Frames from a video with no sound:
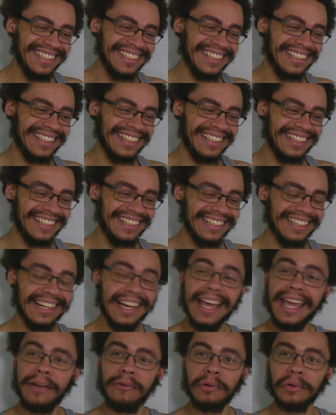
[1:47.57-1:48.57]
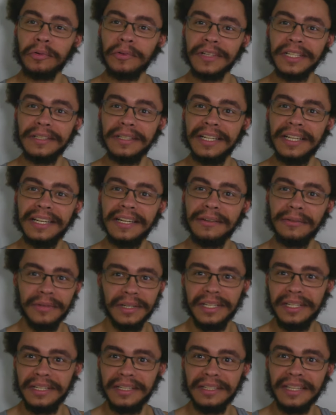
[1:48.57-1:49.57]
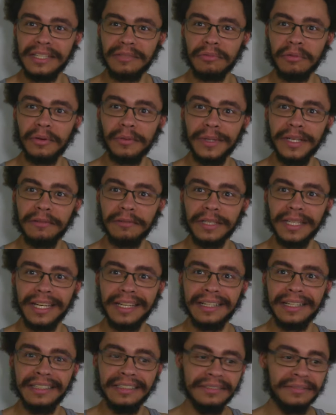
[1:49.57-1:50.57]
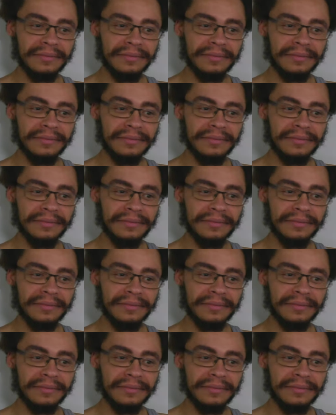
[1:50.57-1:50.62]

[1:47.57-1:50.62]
That's where we relate, huh?